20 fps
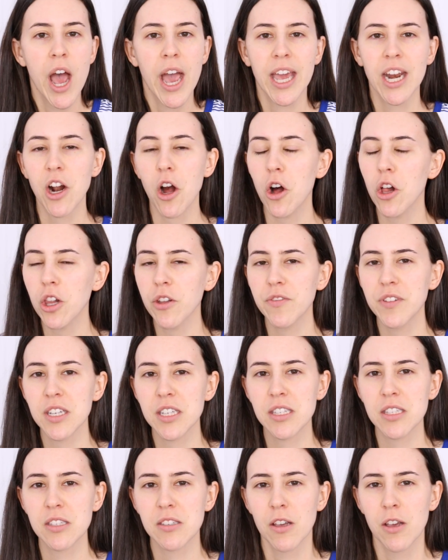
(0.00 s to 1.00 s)
And all of
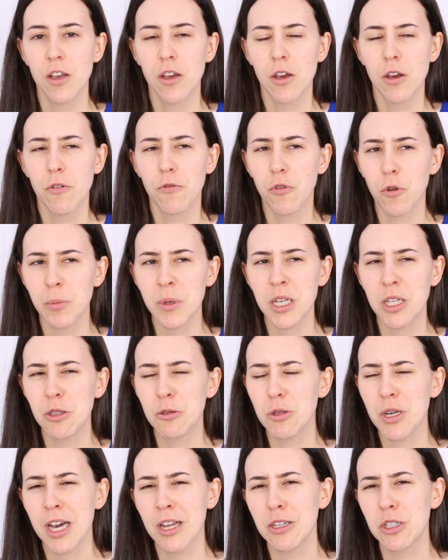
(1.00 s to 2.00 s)
this for me
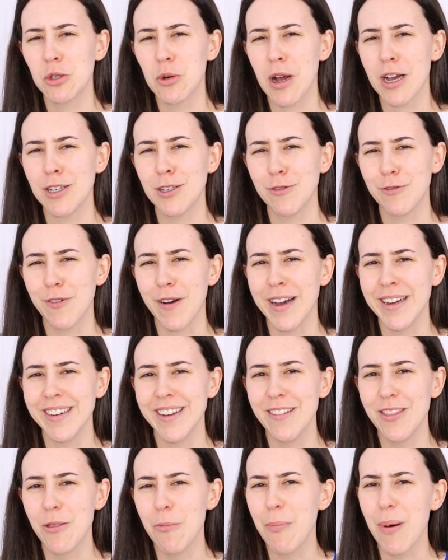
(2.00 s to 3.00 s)
to kind of try to
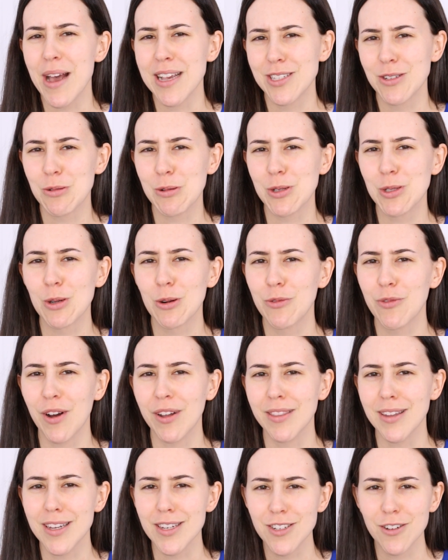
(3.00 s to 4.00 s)
find the best drugstore
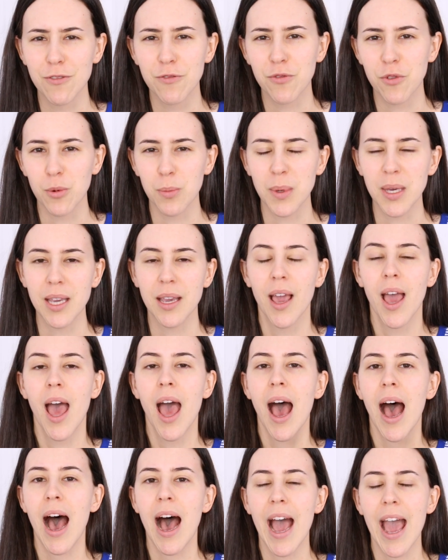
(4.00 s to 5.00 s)
foundation for me.
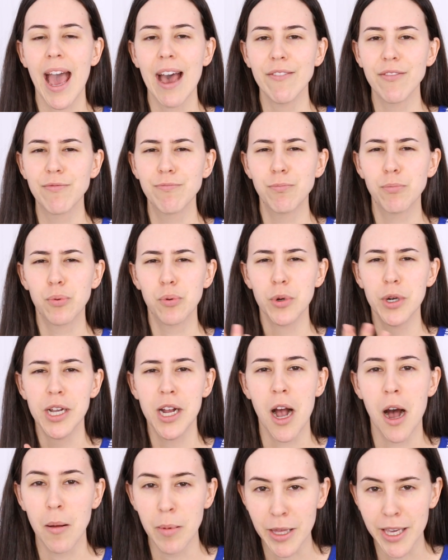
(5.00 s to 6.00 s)
I have pretty
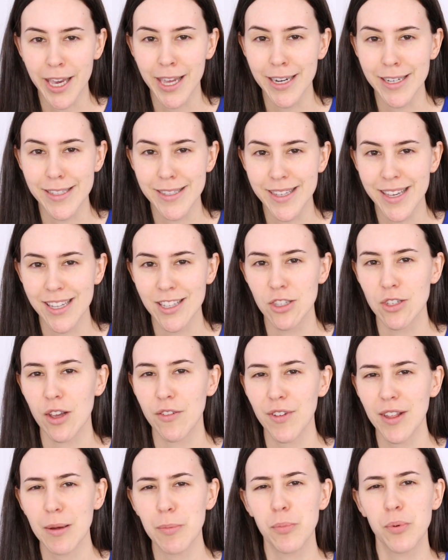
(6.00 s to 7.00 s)
complicated skin, so I
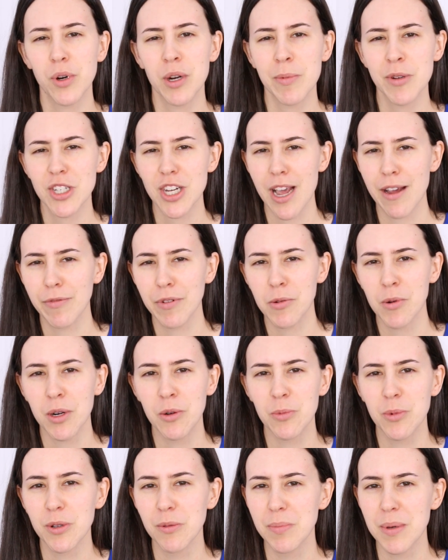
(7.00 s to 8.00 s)
feel like pretty much
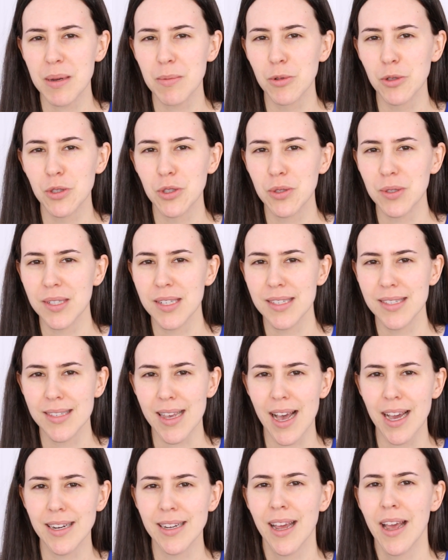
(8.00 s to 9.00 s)
everyone will be able to
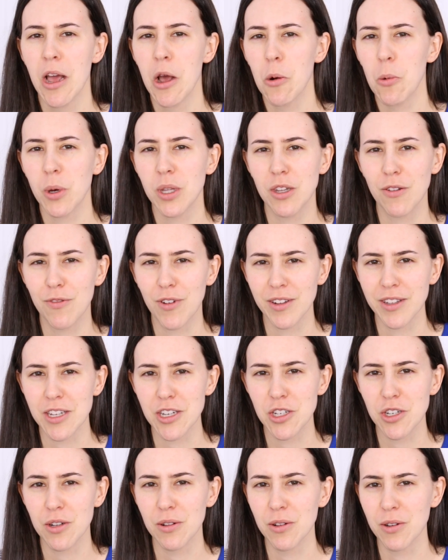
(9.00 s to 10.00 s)
decide what the
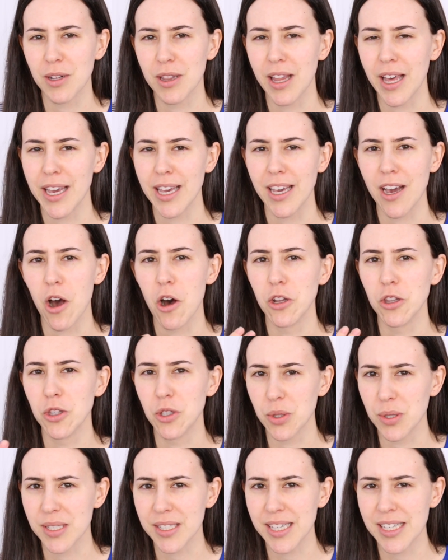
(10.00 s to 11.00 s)
foundation look like on
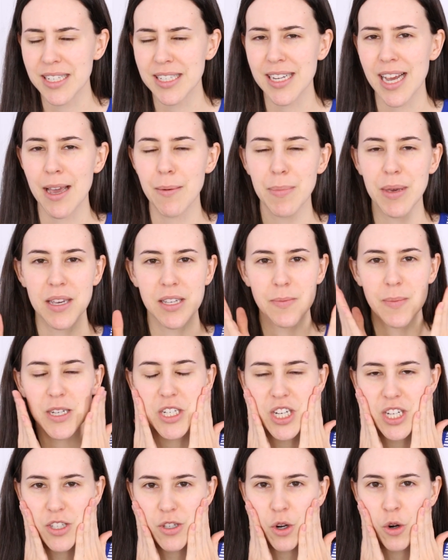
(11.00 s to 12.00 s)
their skin type because my
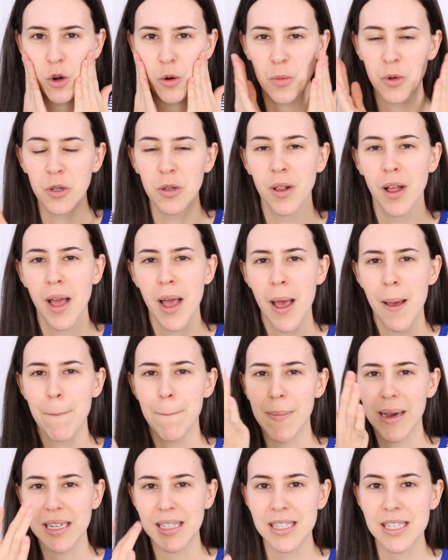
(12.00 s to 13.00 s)
cheeks are normal,
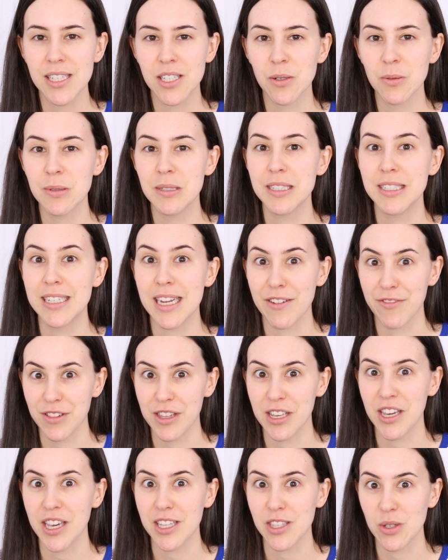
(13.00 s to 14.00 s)
my T-zone
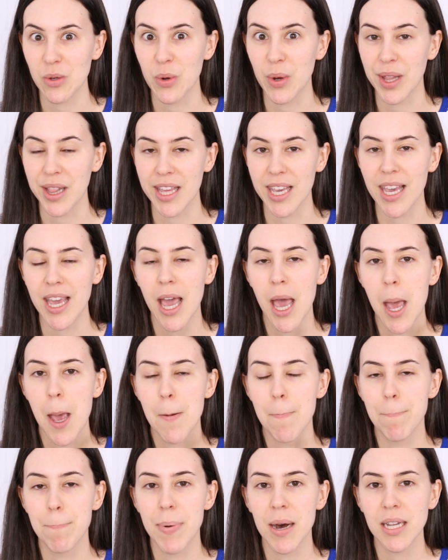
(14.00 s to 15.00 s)
definitely gets oily,
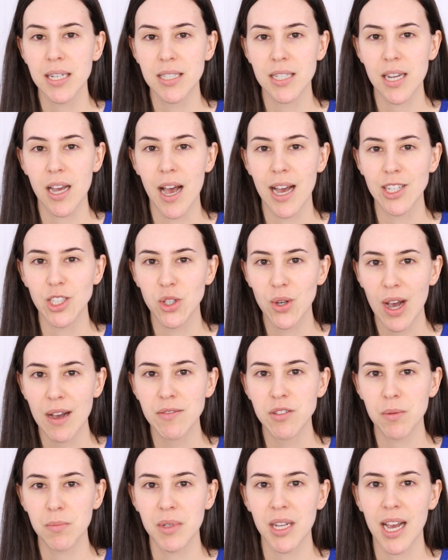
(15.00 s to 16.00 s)
but I do
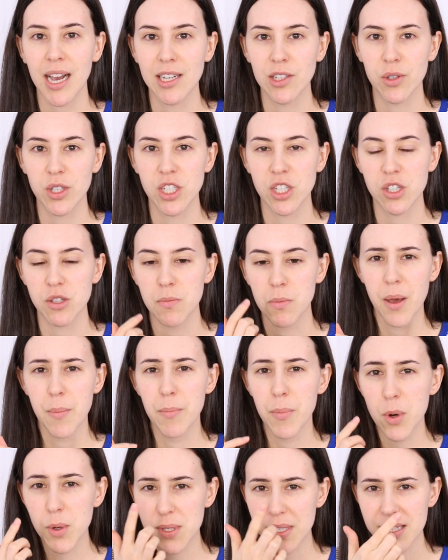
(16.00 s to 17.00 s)
have some dehydration,
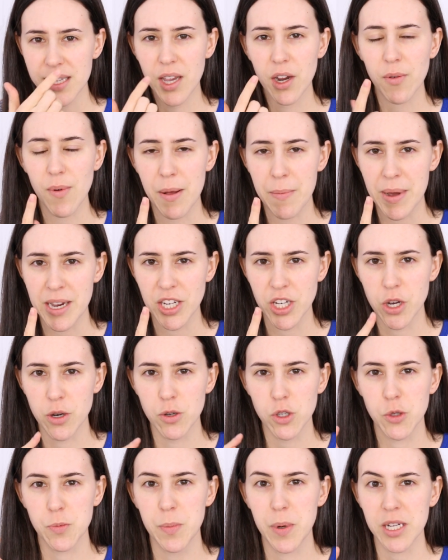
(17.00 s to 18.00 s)
mostly around my
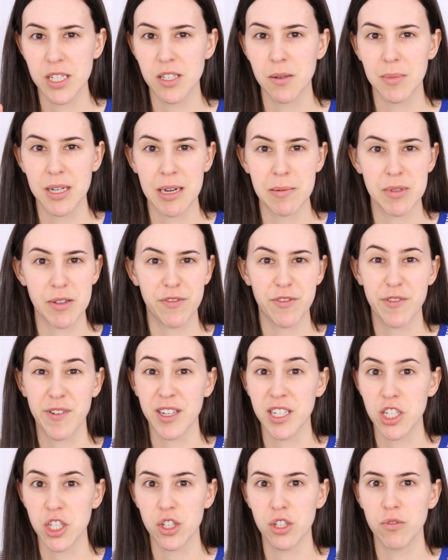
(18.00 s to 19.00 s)
nose, but sometimes if
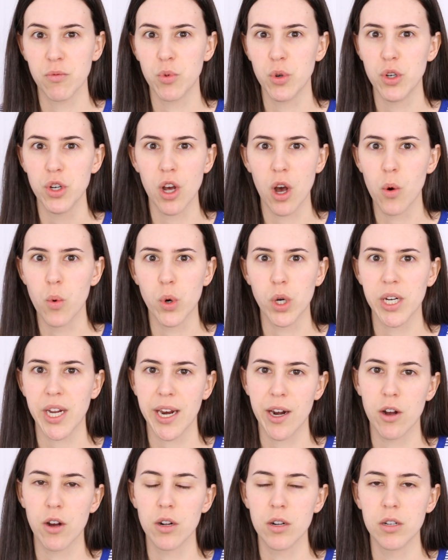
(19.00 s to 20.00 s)
foundation would not work
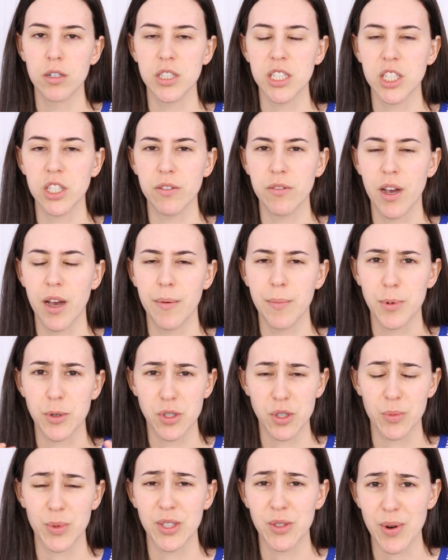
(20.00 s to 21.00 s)
at all on a uh,
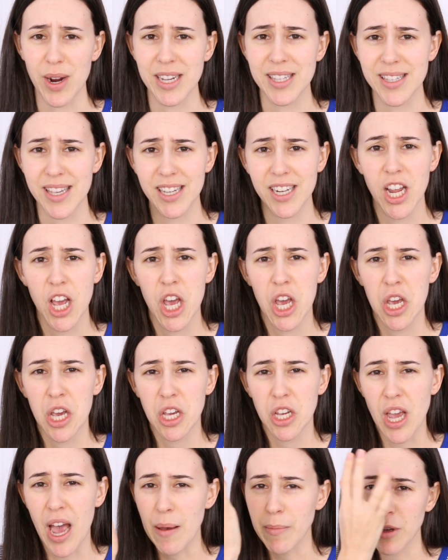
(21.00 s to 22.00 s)
person with dry skin,
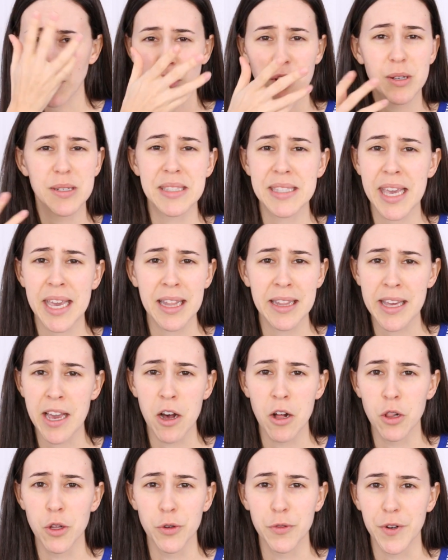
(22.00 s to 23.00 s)
I'm gonna look scaly
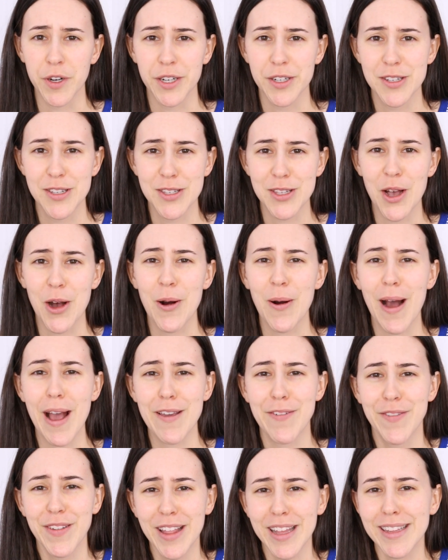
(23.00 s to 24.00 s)
all over. So
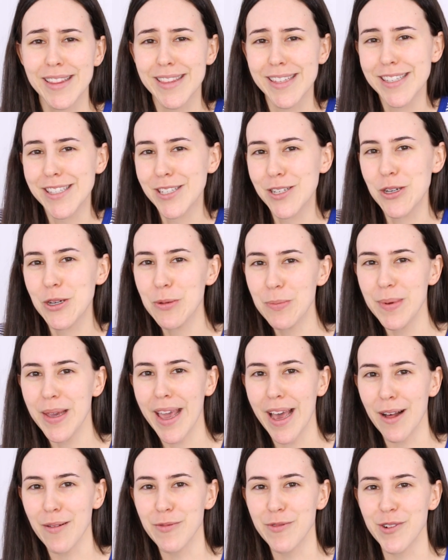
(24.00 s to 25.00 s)
I feel like this could be
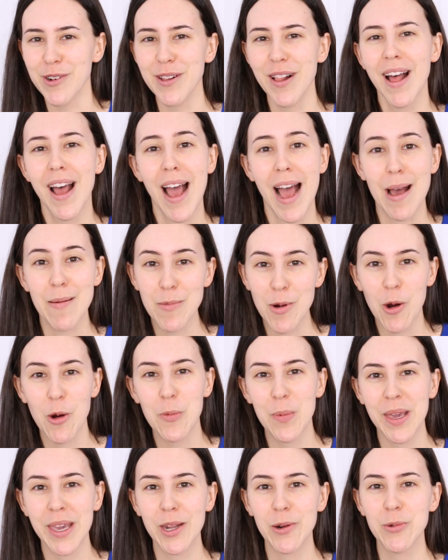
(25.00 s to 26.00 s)
helpful. I'm
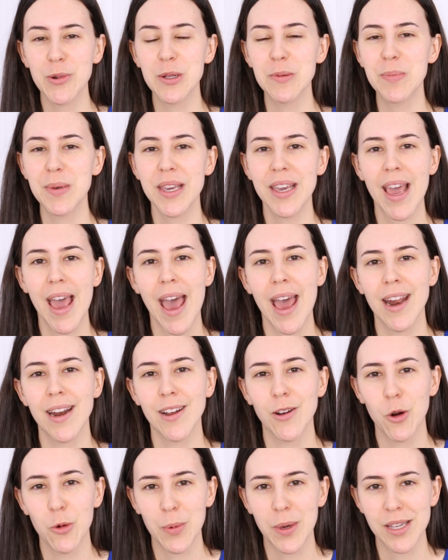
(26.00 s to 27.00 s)
hoping it will be and
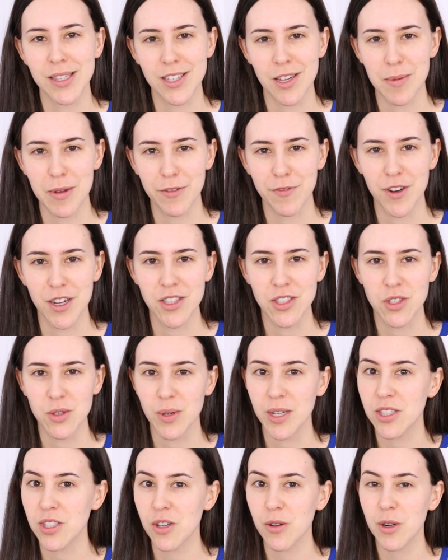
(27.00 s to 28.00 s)
hoping it's gonna be fun. So
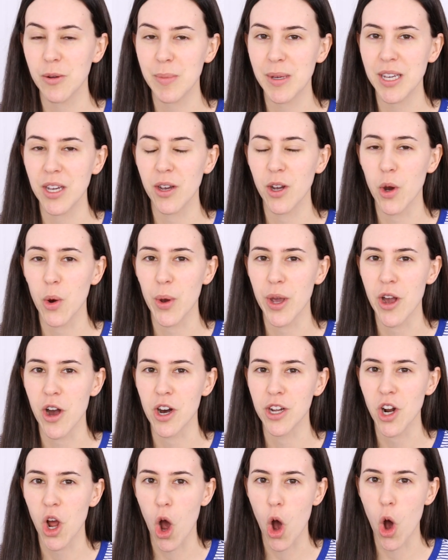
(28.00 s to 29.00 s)
it's gonna be going on